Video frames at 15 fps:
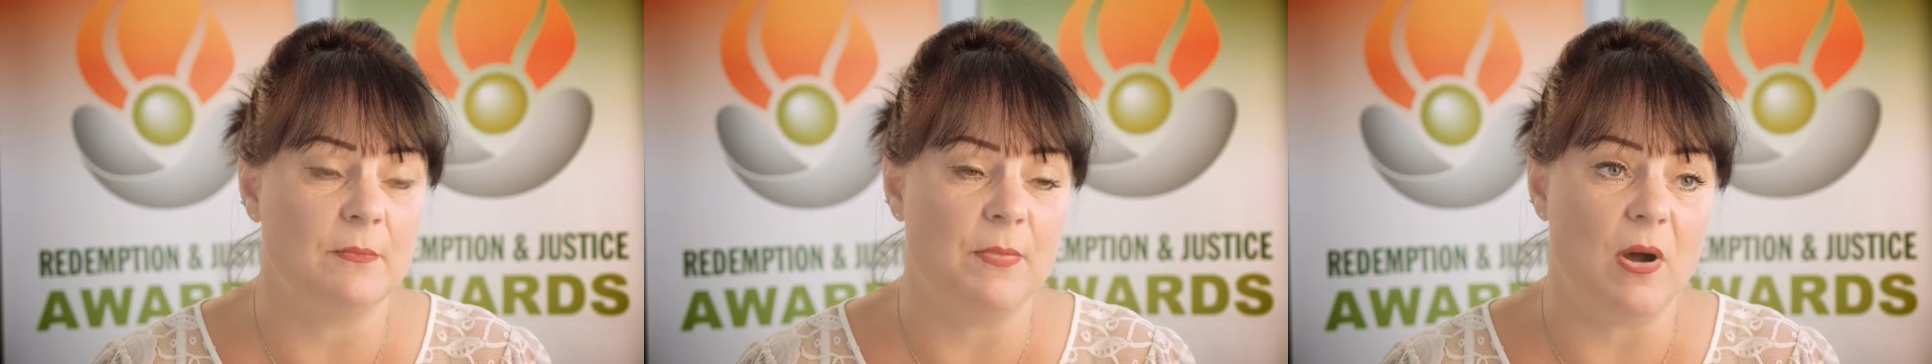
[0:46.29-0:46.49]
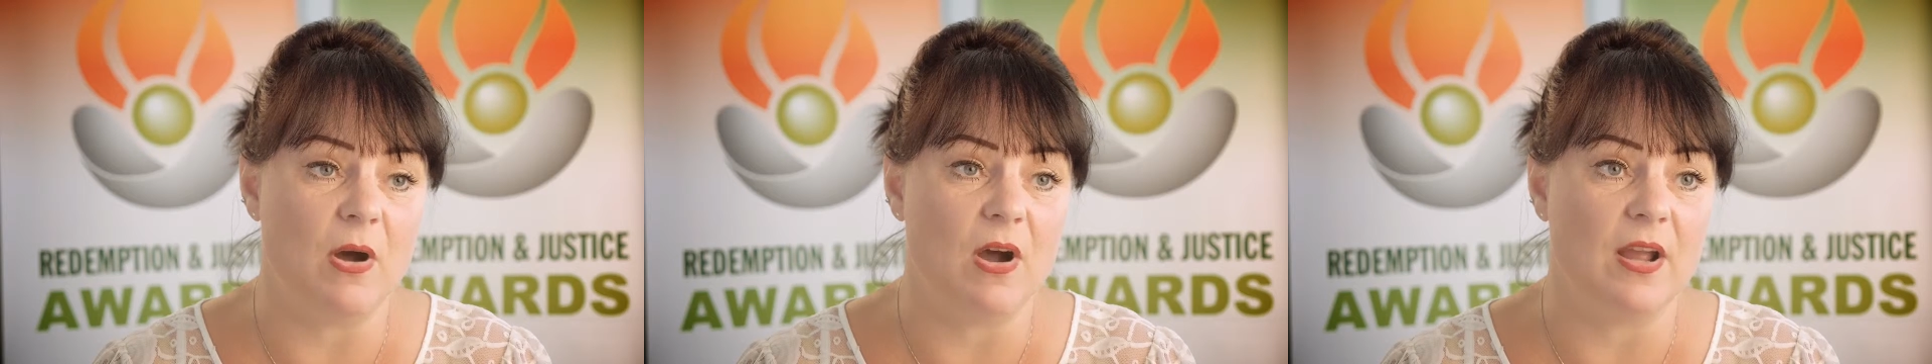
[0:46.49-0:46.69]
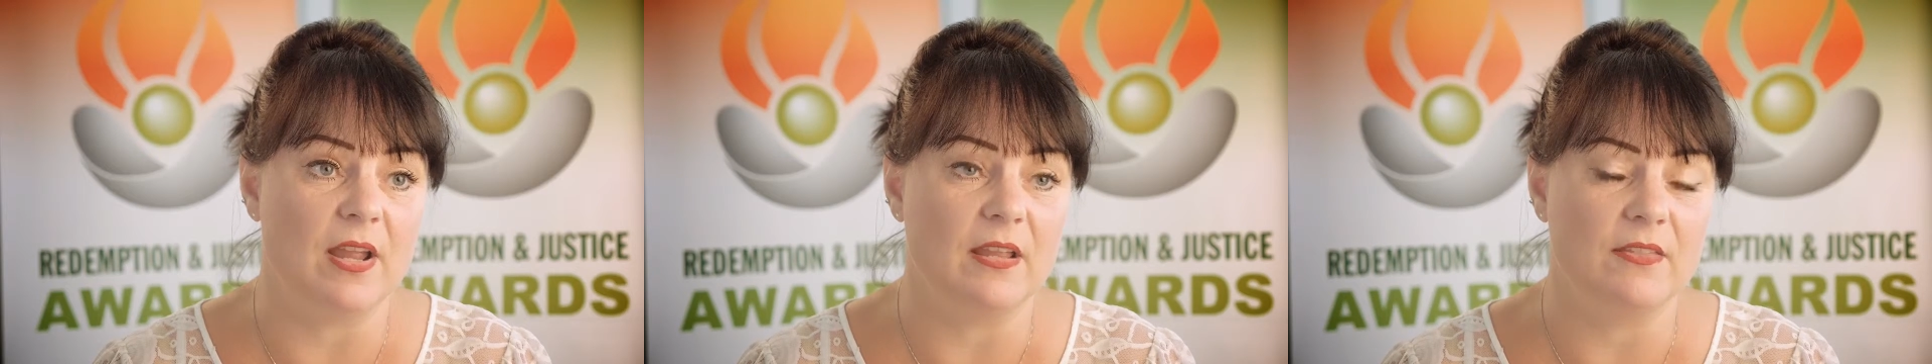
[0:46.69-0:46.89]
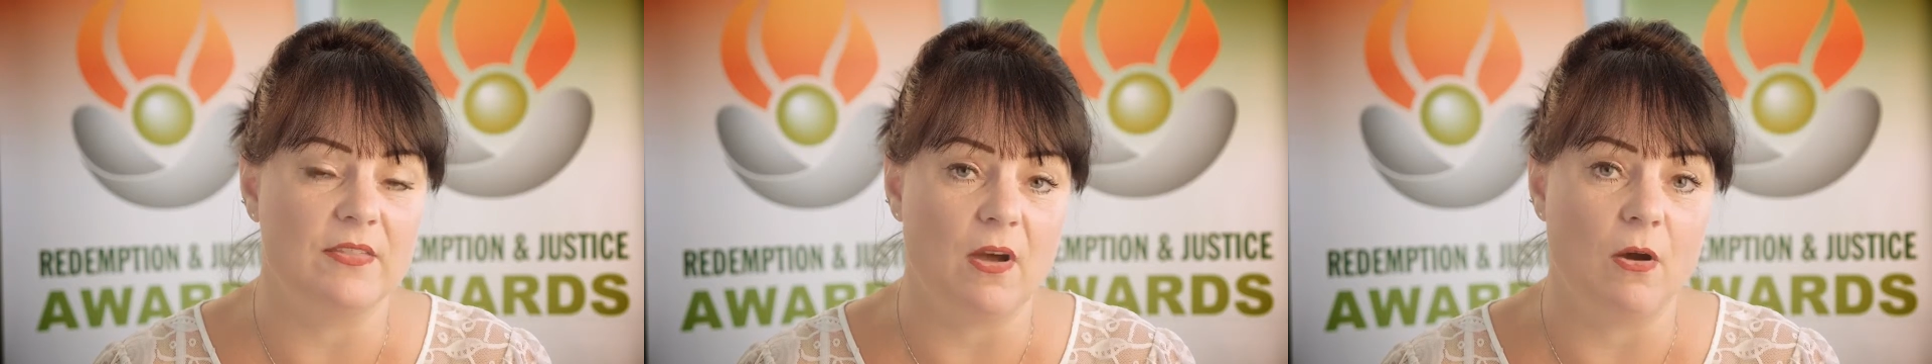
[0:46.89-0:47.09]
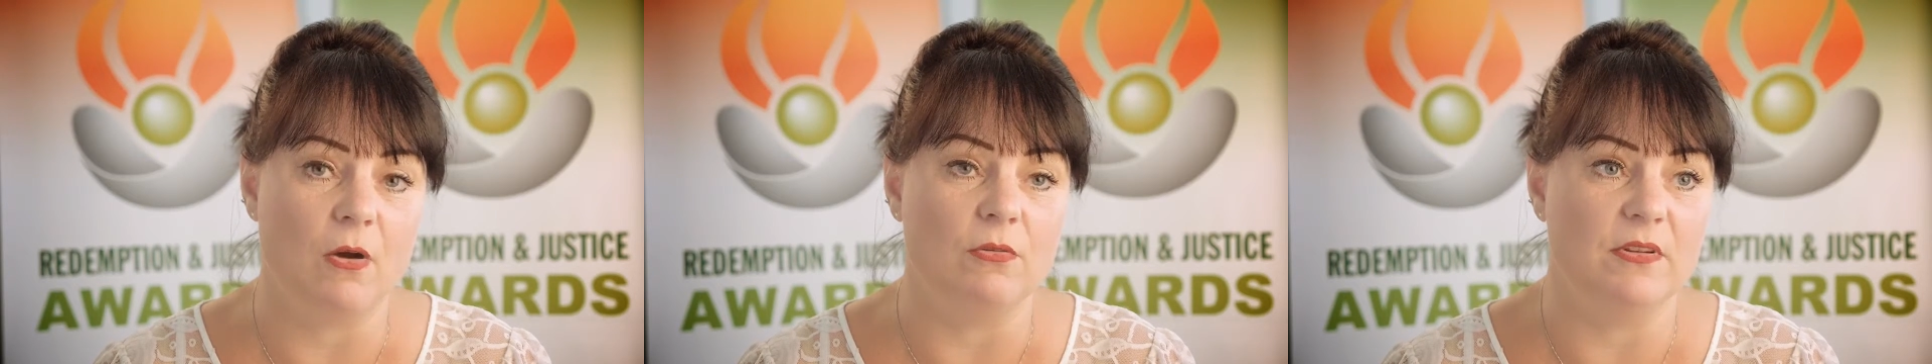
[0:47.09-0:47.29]
by the
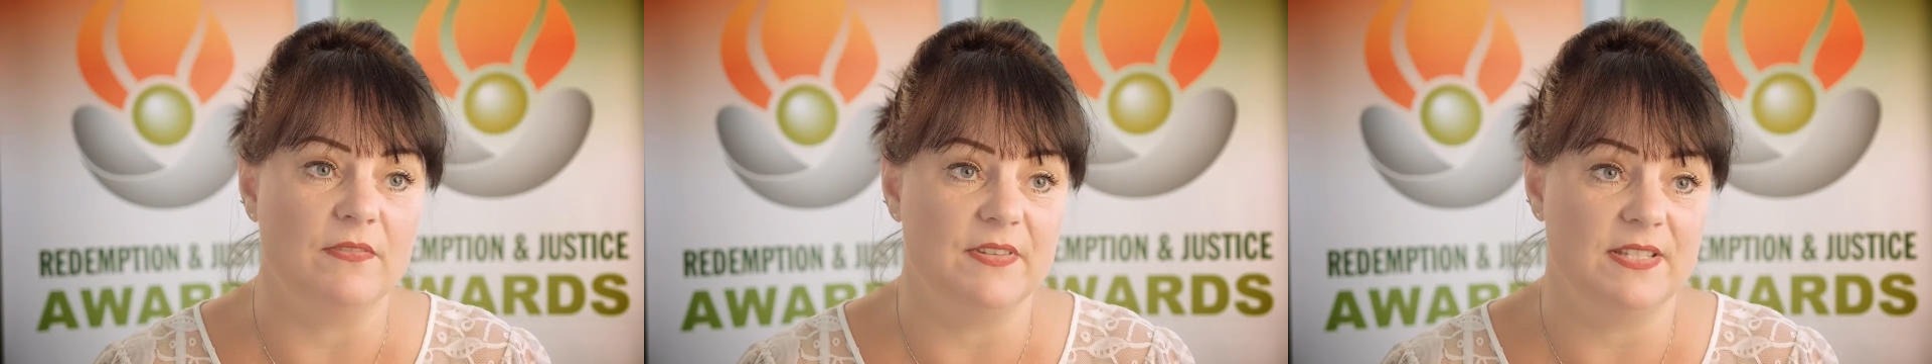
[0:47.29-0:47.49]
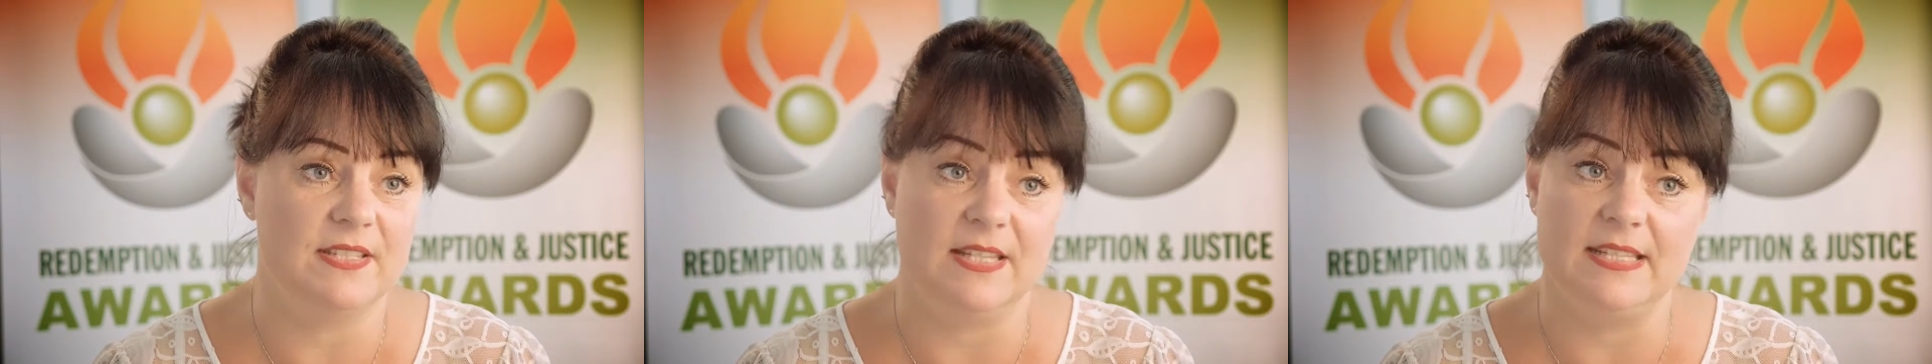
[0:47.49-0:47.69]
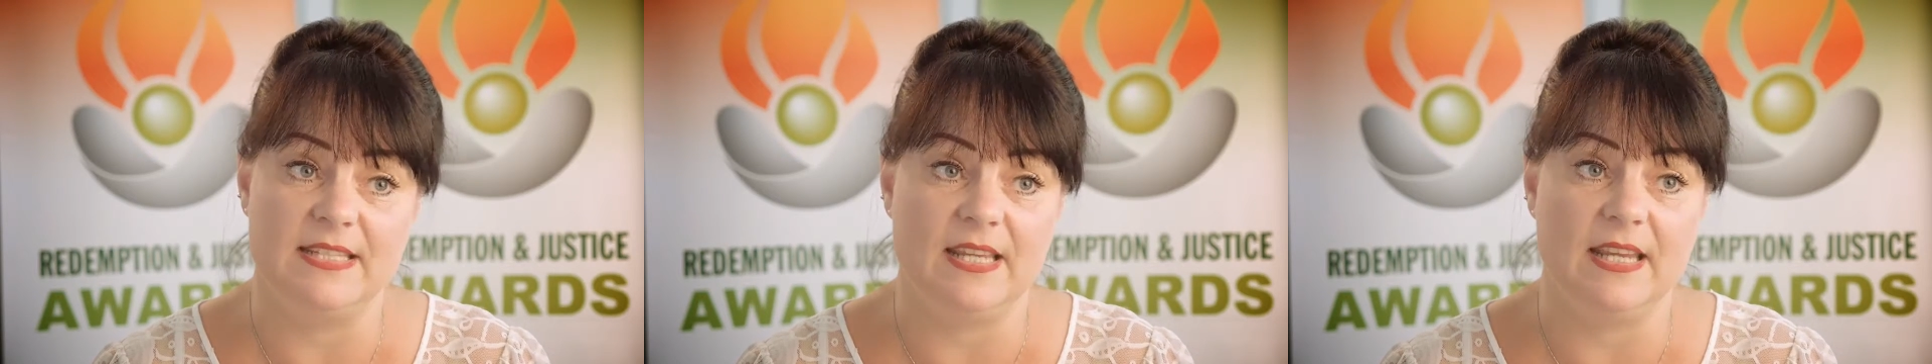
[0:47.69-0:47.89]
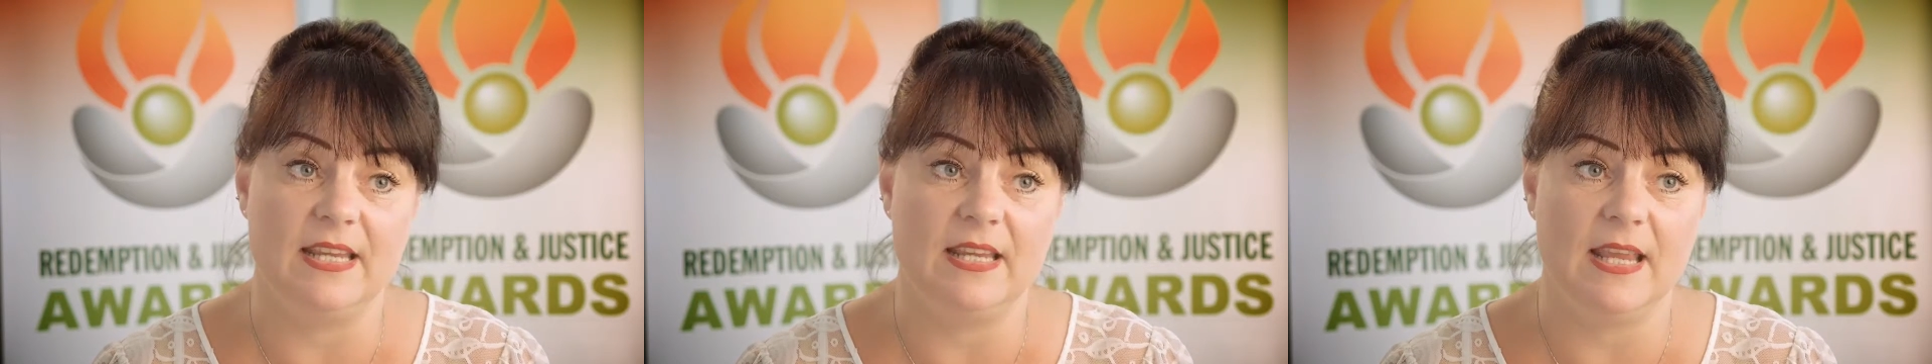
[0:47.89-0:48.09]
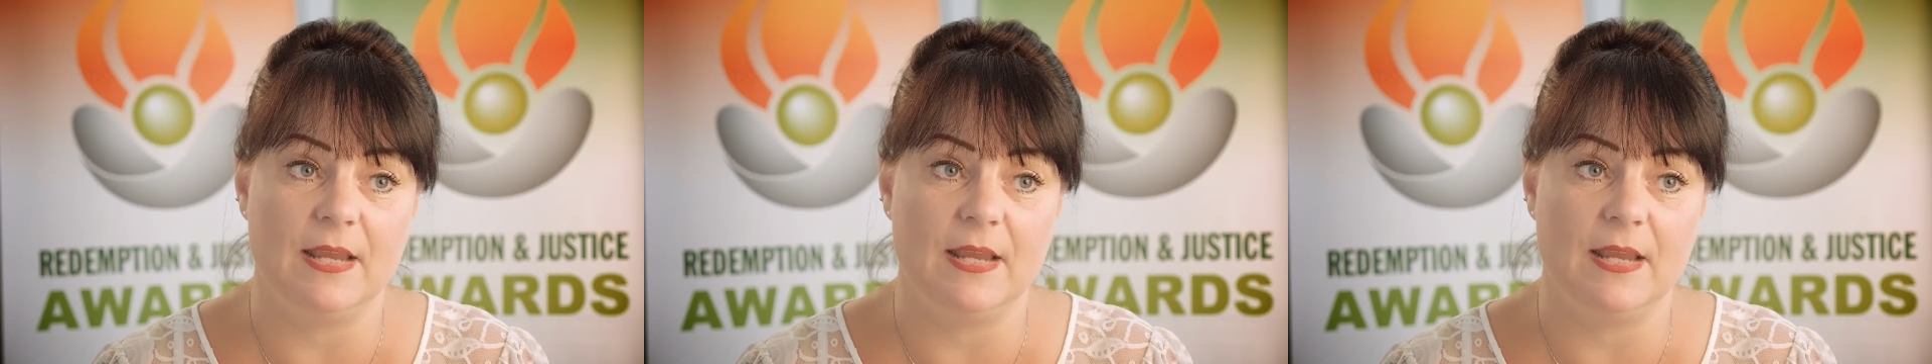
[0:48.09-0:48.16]
whole of the city.